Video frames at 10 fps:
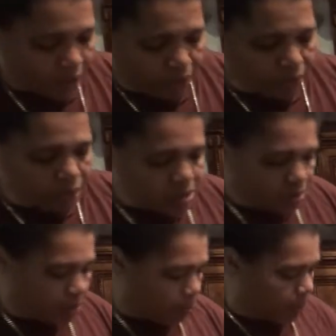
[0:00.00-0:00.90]
I
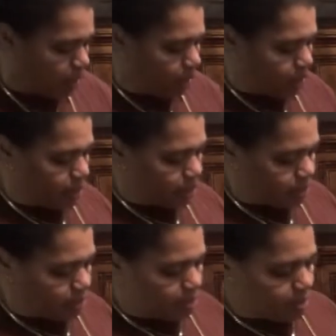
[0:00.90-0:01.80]
rinse my pan,
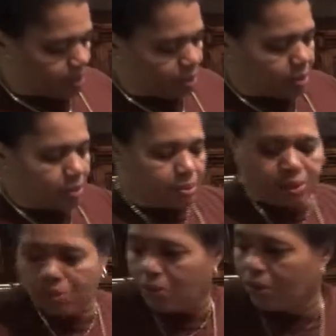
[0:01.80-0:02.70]
a little bit of